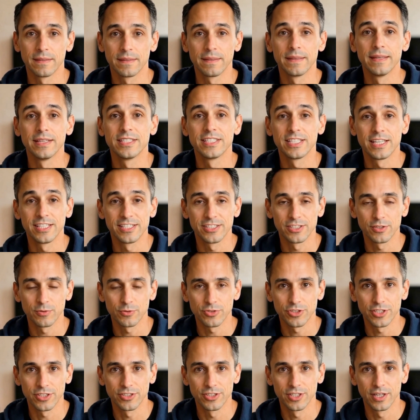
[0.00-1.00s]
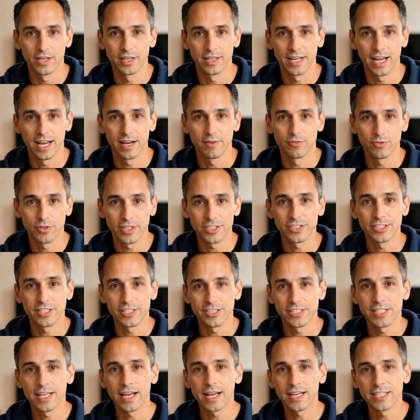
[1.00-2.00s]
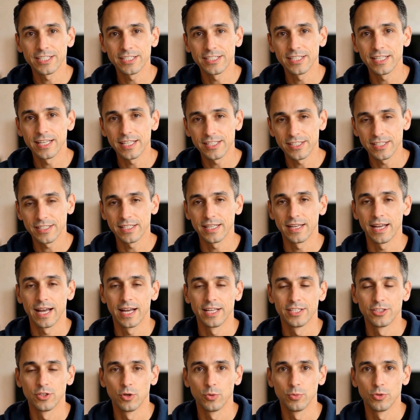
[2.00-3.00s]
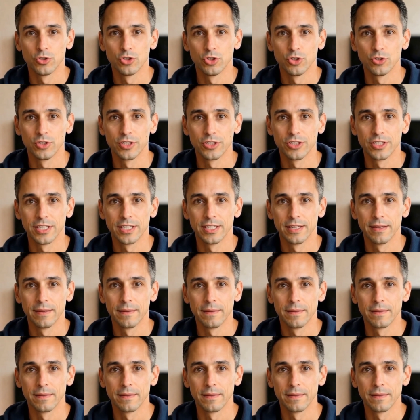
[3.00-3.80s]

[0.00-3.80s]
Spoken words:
Systems that turn every success into the next opportunity.